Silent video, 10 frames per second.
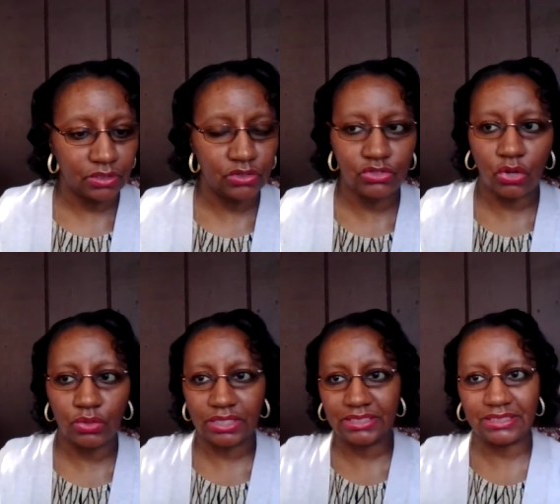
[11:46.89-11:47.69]
You
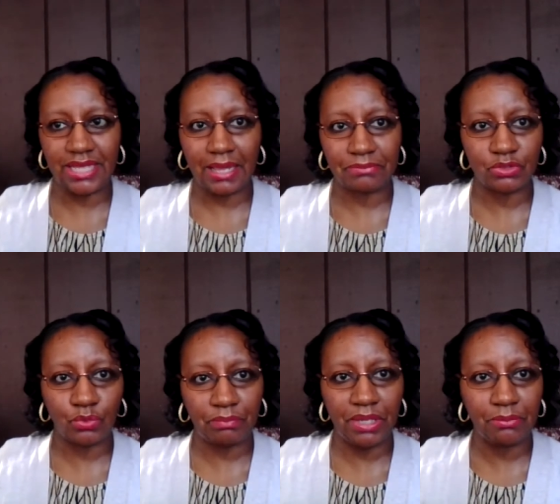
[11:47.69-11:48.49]
don't accept
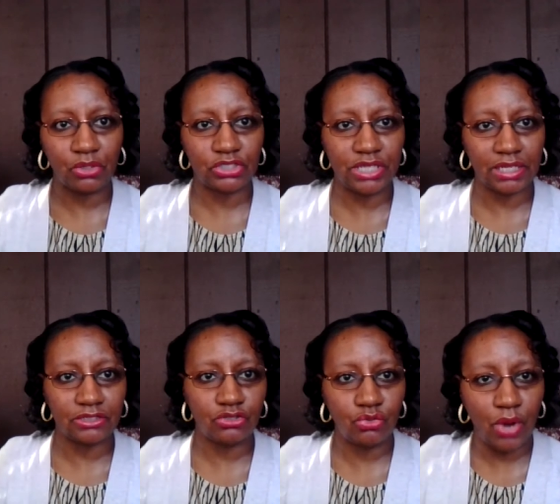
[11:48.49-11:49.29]
when people are
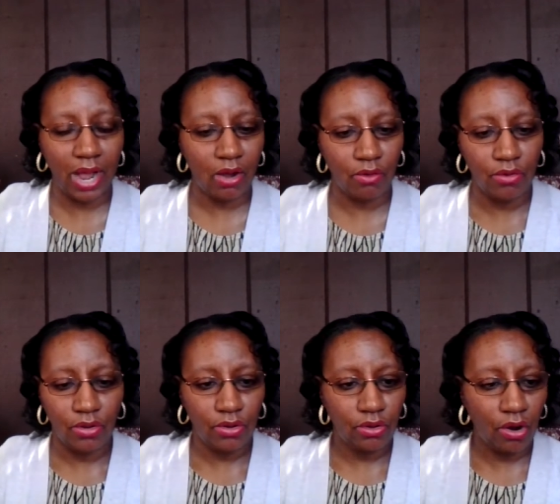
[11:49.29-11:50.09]
telling you how
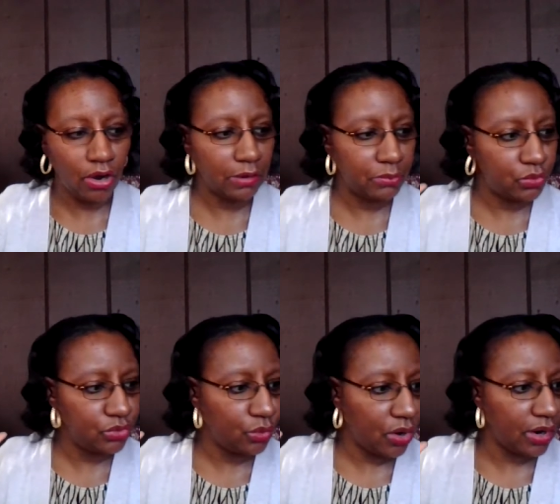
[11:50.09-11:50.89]
horrible
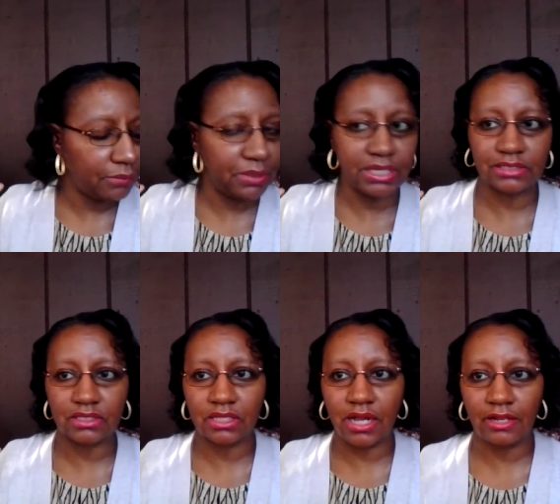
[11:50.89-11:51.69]
you are
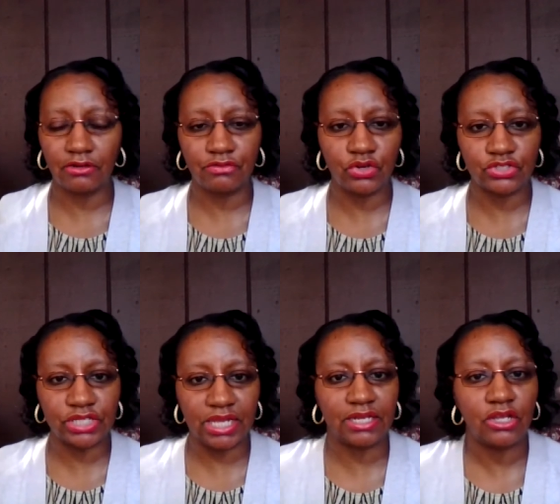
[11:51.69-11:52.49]
because of the color of your
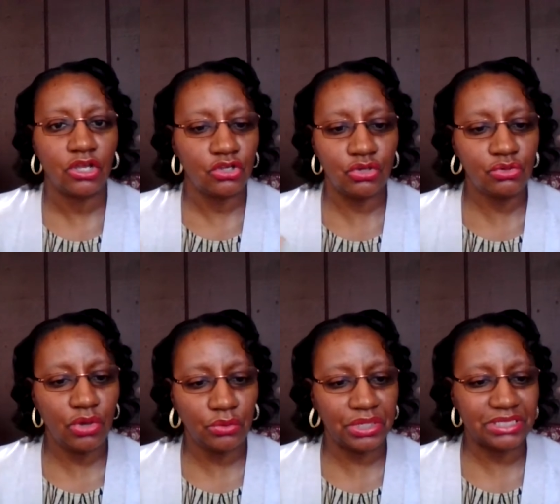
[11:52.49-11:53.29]
skin. You
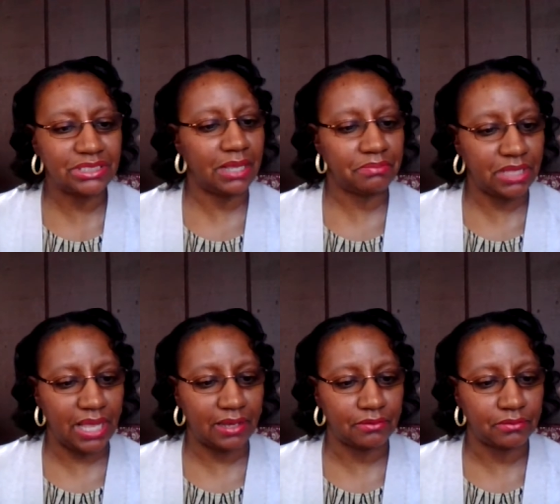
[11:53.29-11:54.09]
don't accept
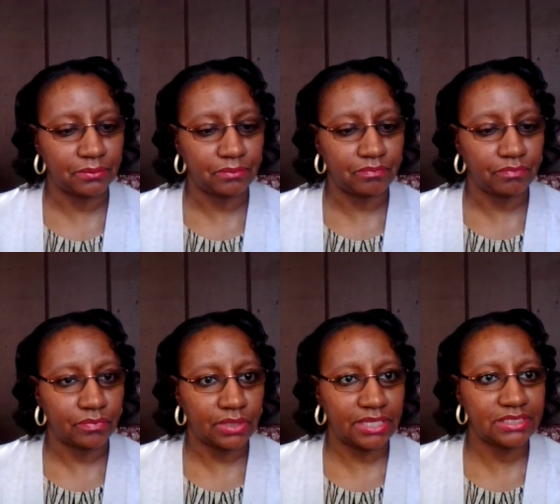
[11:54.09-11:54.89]
that.
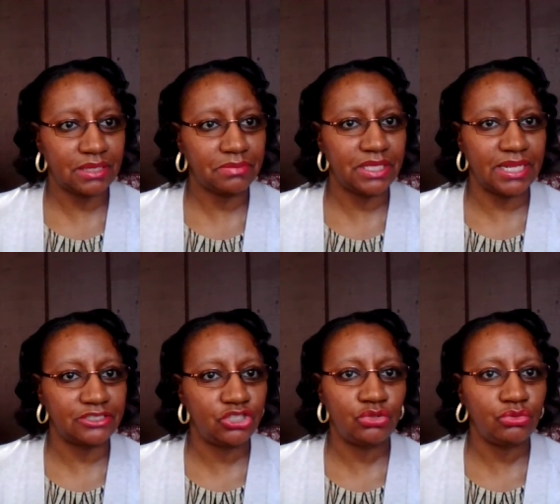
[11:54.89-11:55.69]
That's something
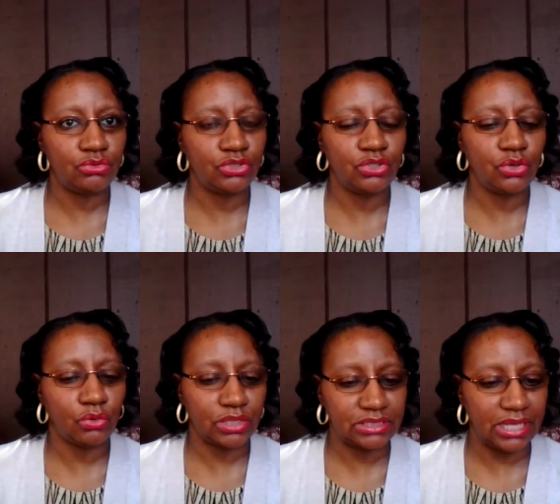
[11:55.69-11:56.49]
that you you
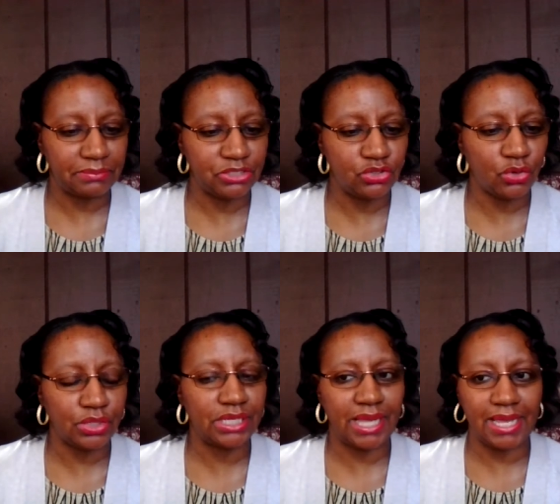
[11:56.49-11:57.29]
don't accept. You don't
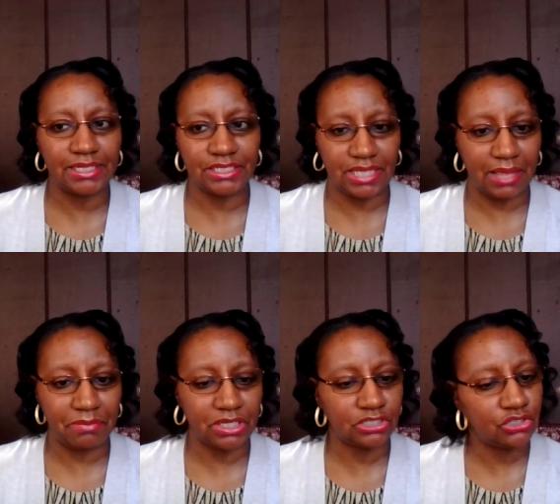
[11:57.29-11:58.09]
engage in that
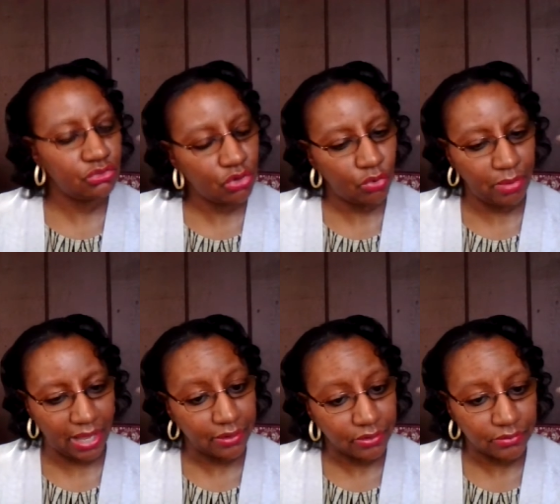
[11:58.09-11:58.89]
because you know
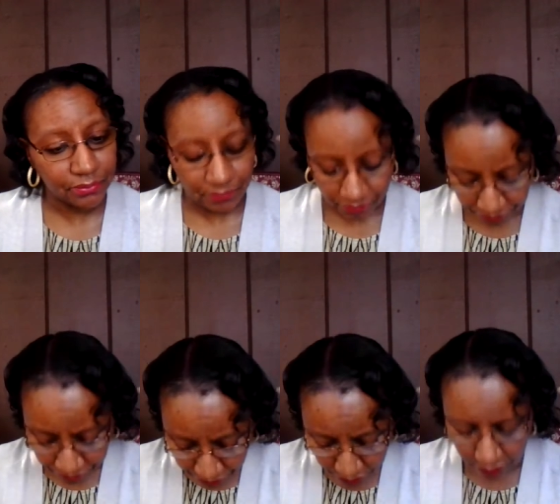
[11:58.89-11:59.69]
better.
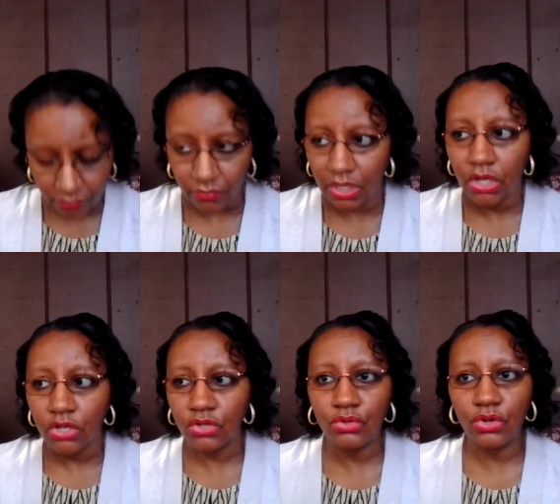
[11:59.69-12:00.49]

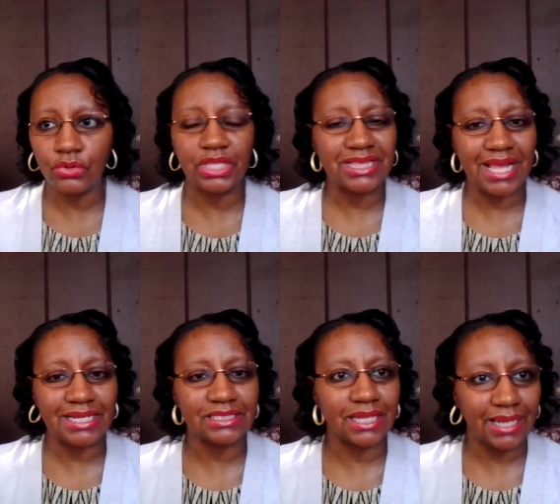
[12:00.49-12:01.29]
You know that
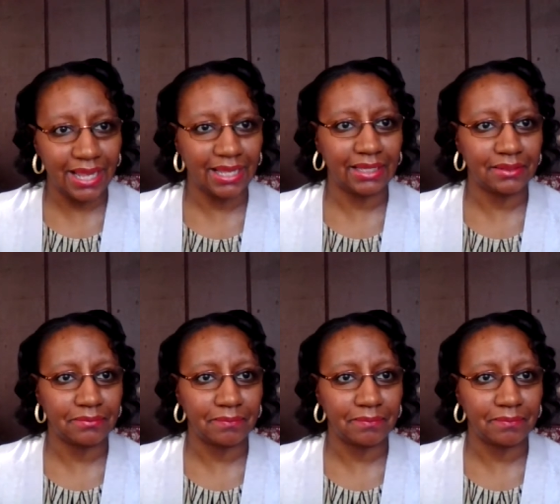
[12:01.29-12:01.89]
that is a lie.